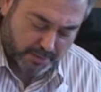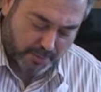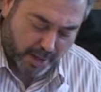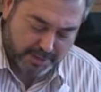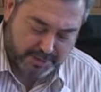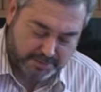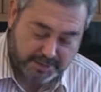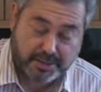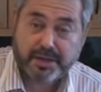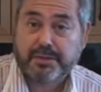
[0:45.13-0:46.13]

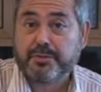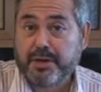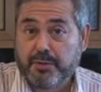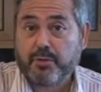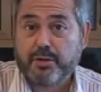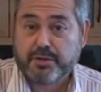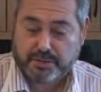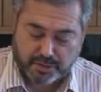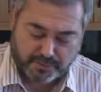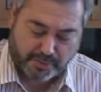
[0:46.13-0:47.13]
approximately
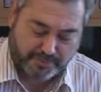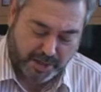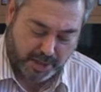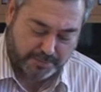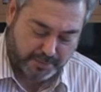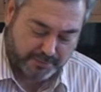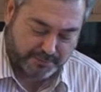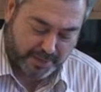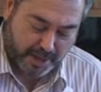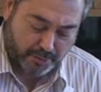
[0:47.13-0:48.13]
3/4 of a cup of
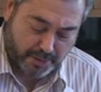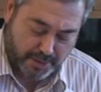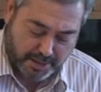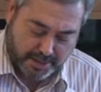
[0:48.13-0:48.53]
flour.